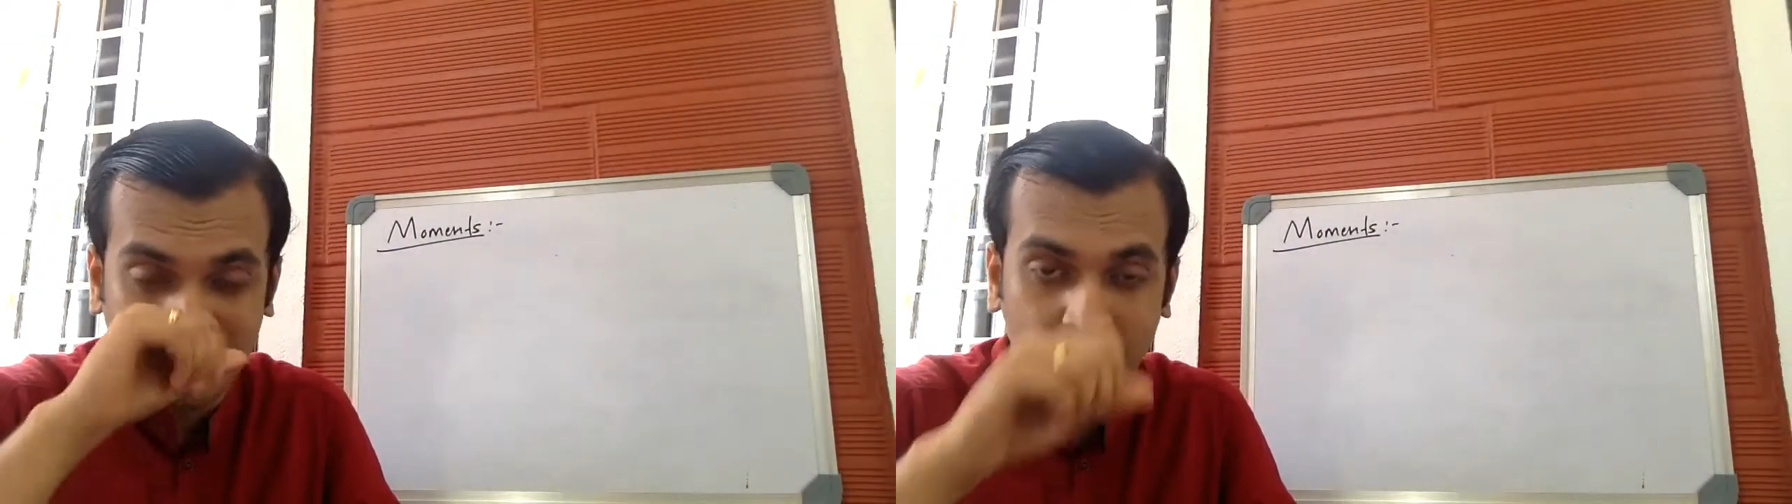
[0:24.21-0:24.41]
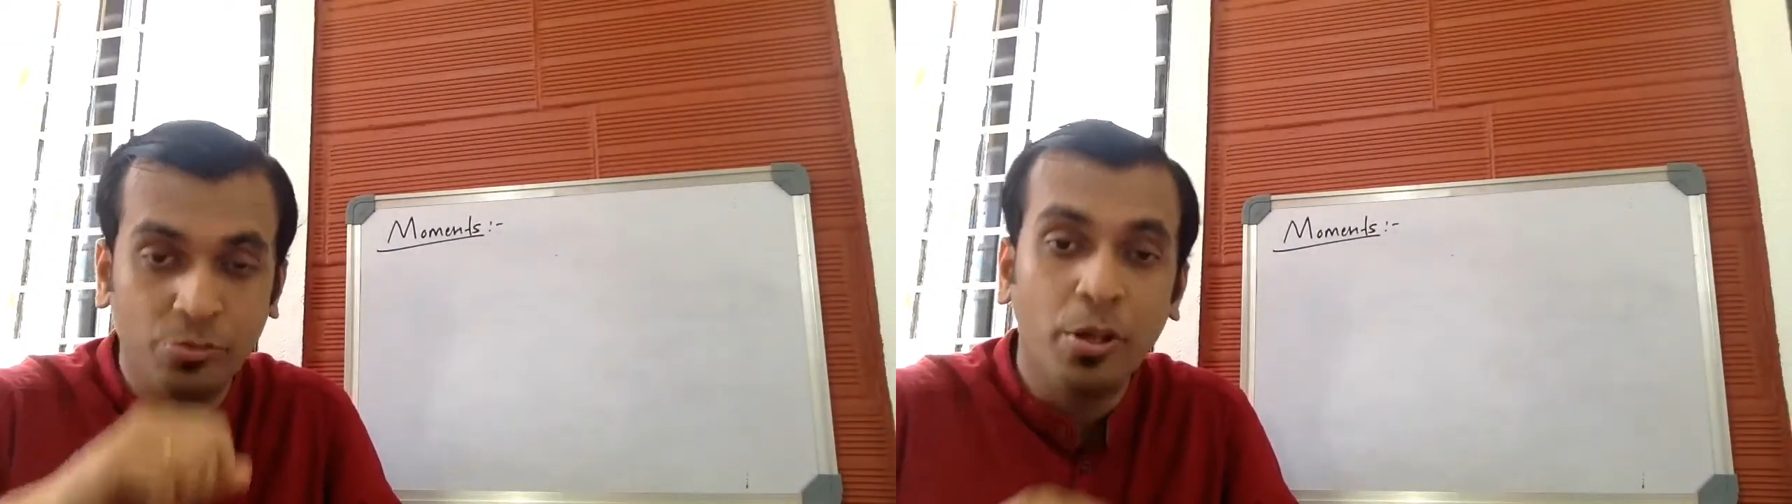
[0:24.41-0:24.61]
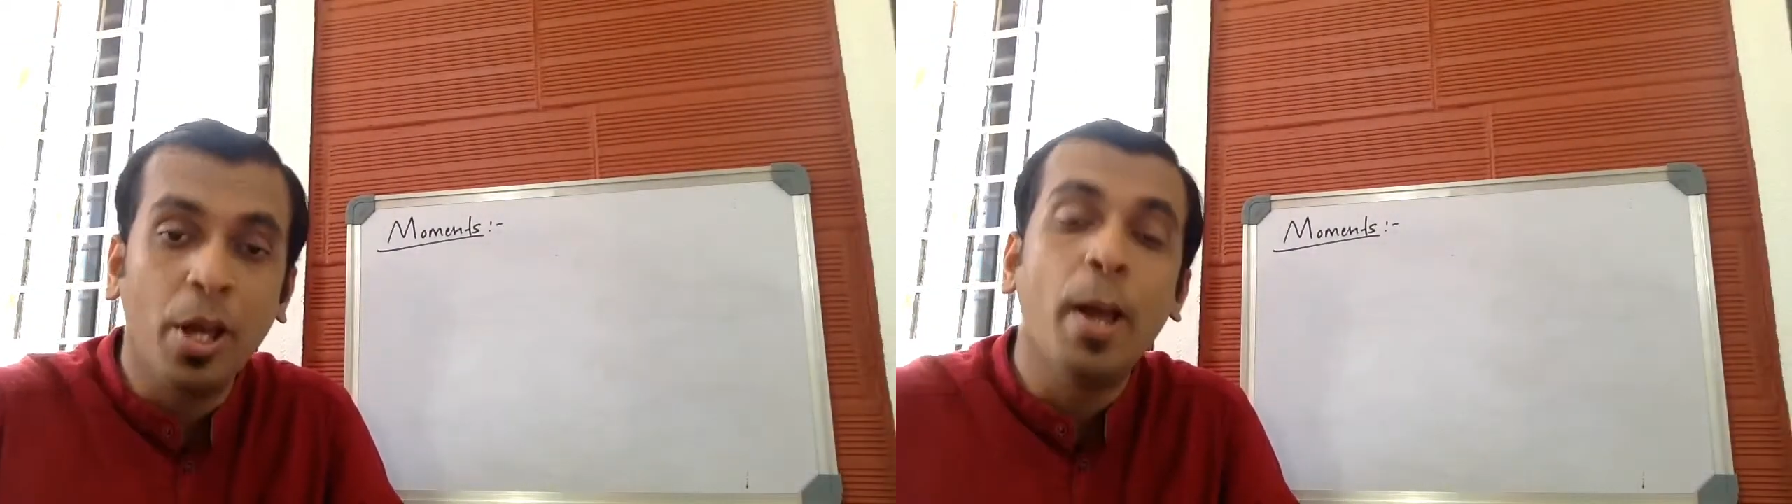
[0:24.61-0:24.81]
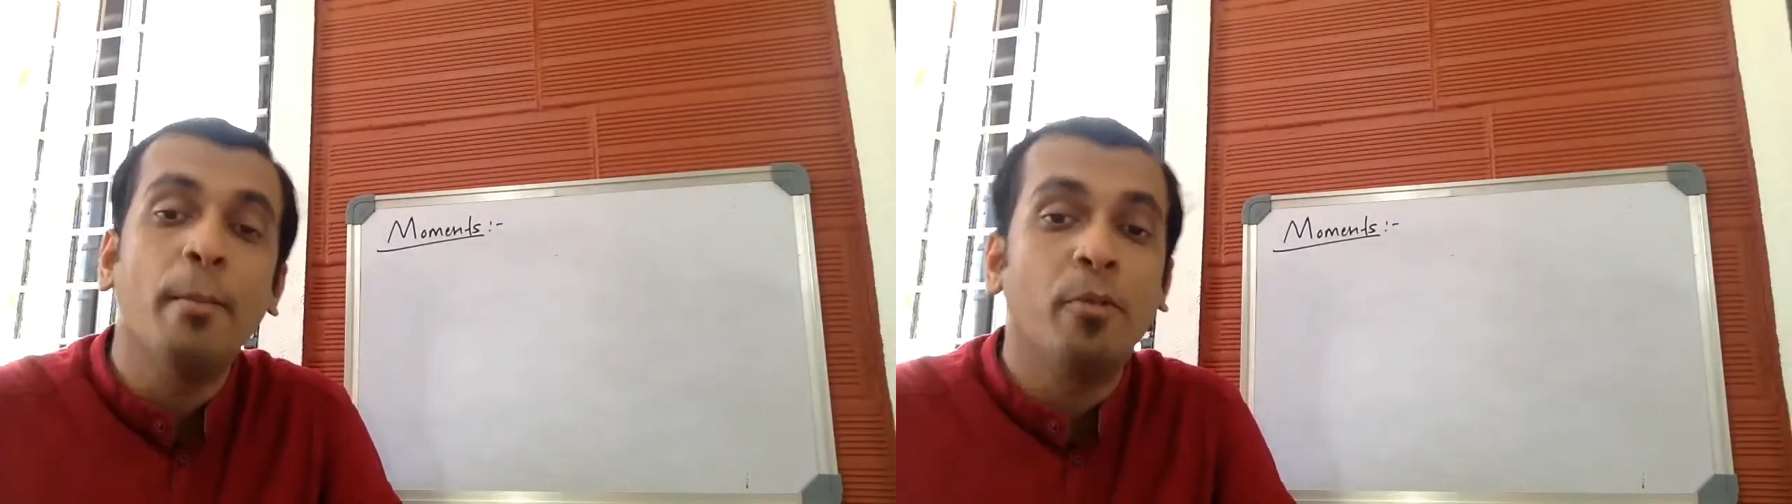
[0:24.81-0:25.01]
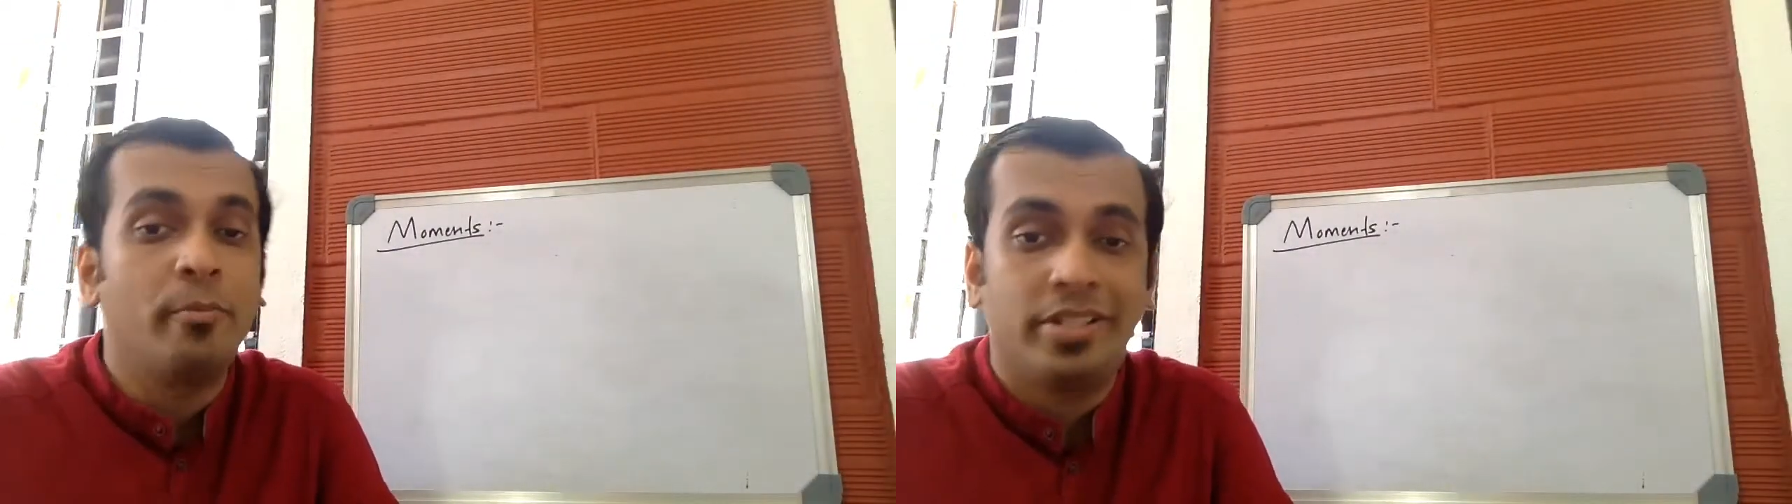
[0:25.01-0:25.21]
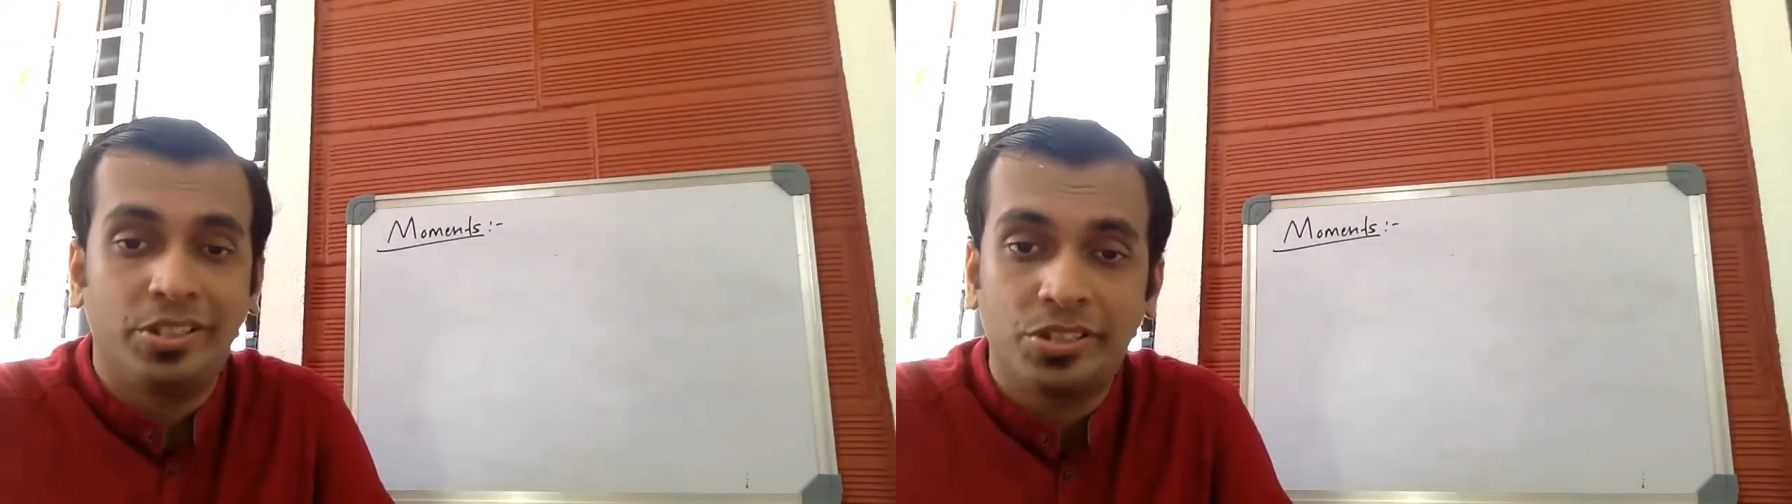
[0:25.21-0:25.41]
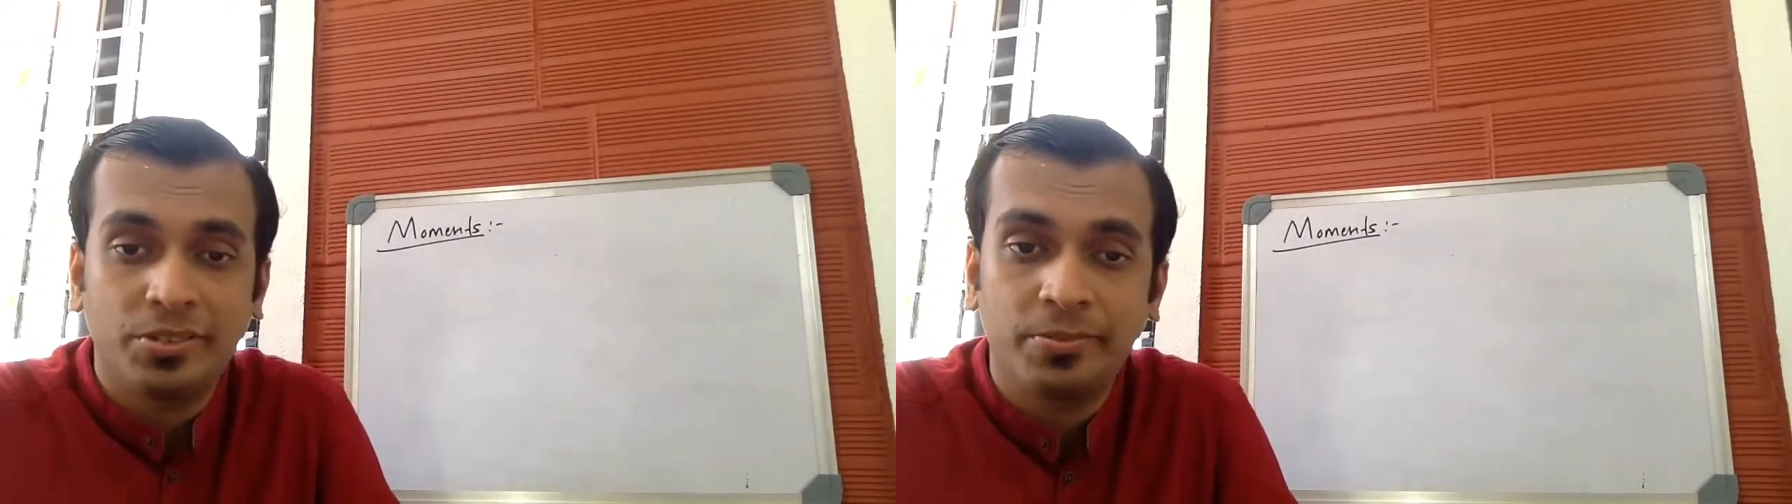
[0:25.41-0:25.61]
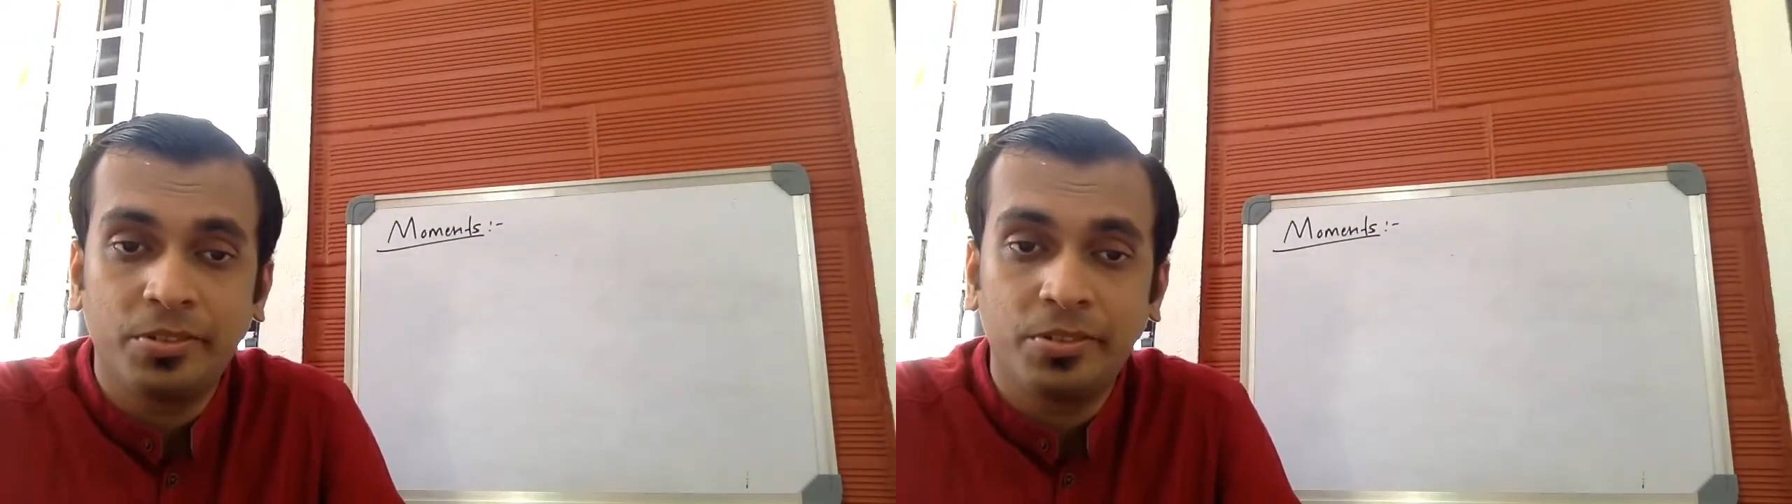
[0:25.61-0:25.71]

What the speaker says: to moments.